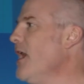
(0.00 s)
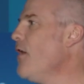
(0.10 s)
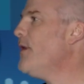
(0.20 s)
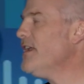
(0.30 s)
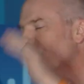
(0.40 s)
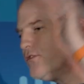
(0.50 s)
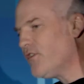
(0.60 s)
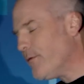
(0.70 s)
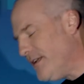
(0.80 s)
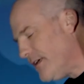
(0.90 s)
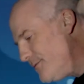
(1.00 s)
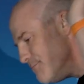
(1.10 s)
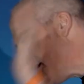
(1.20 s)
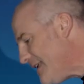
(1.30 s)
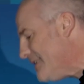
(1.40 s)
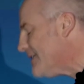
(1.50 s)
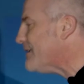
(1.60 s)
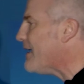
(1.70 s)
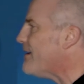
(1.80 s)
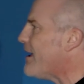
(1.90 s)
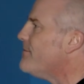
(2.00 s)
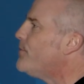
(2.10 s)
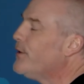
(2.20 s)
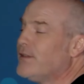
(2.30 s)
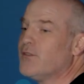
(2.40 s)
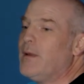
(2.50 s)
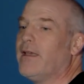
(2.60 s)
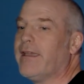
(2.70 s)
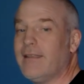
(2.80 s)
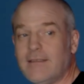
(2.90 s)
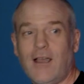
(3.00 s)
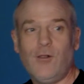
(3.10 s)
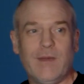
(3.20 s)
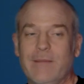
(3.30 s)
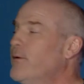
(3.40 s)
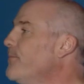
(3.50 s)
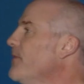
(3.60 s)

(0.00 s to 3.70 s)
And we can just throw in as many endpoints as we like to help people.